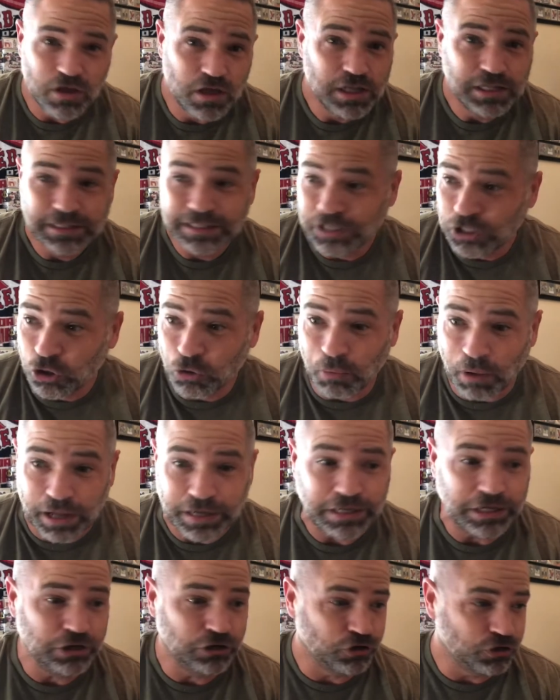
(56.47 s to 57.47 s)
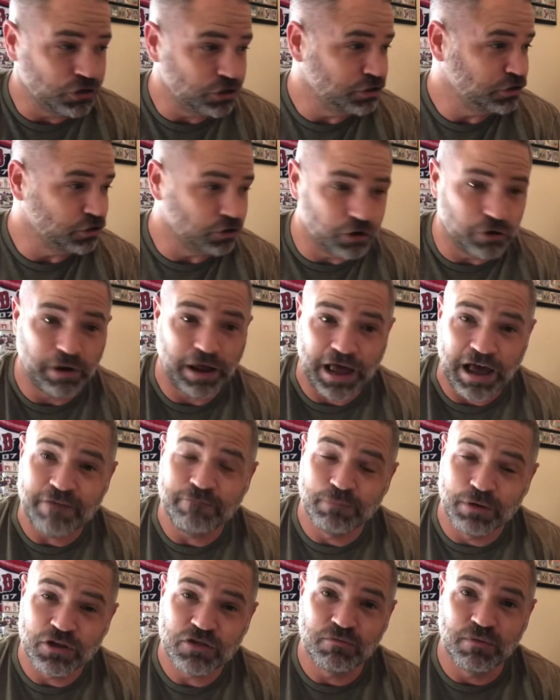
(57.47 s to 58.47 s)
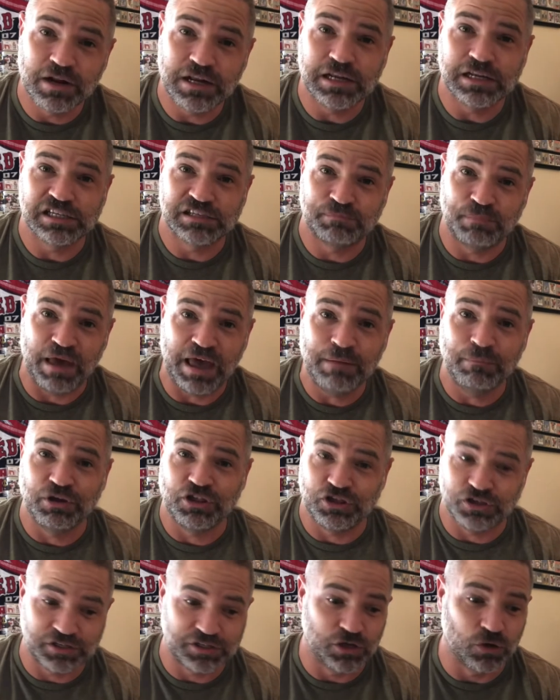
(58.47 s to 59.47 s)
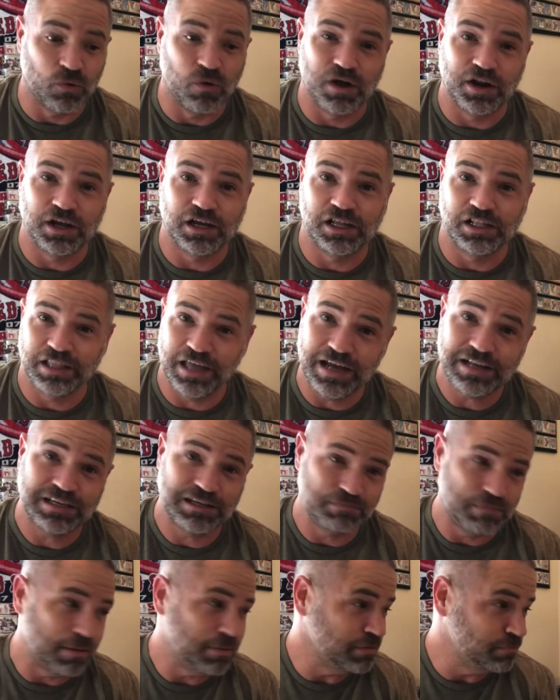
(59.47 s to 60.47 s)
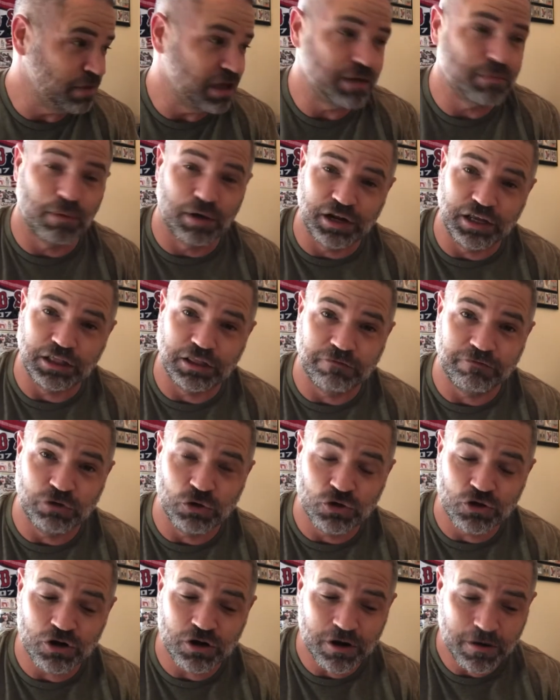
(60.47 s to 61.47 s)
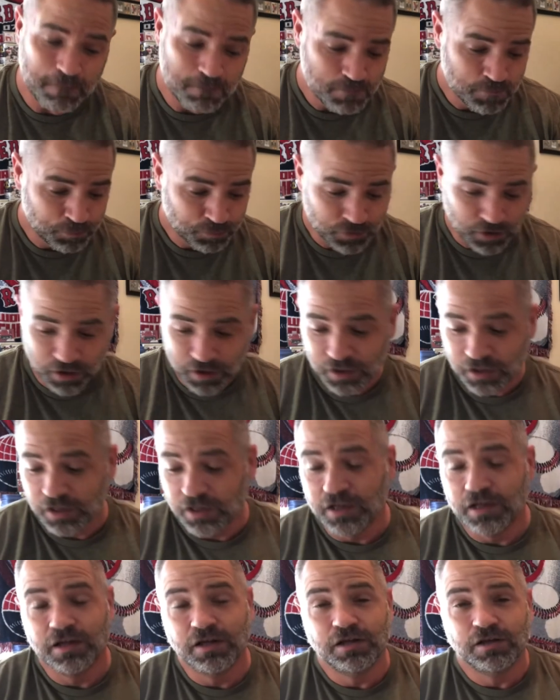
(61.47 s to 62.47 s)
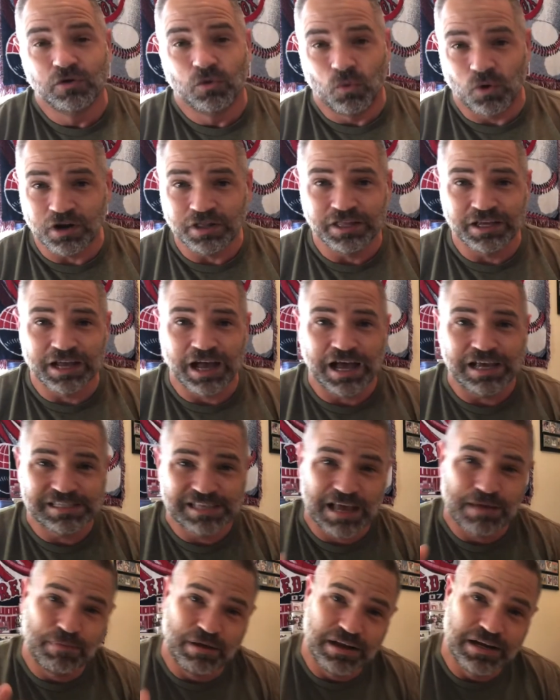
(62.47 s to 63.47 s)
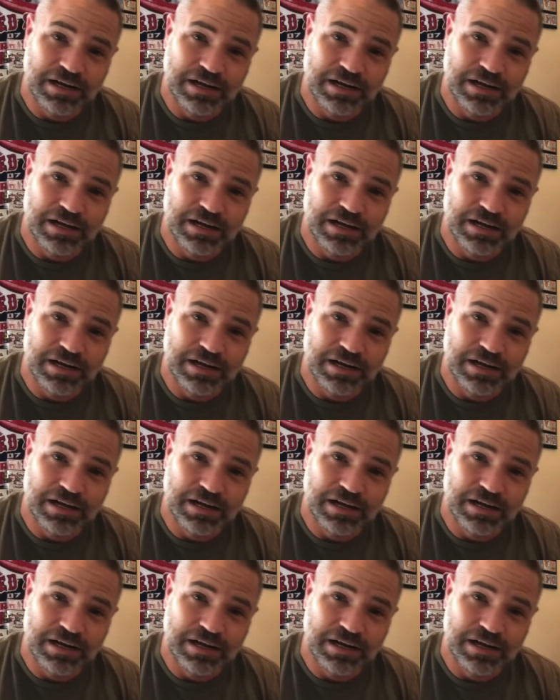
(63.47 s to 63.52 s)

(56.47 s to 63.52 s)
little money or you, you don't have much money to spend, but you still want to collect and maybe make money in the future. One of the guys I've been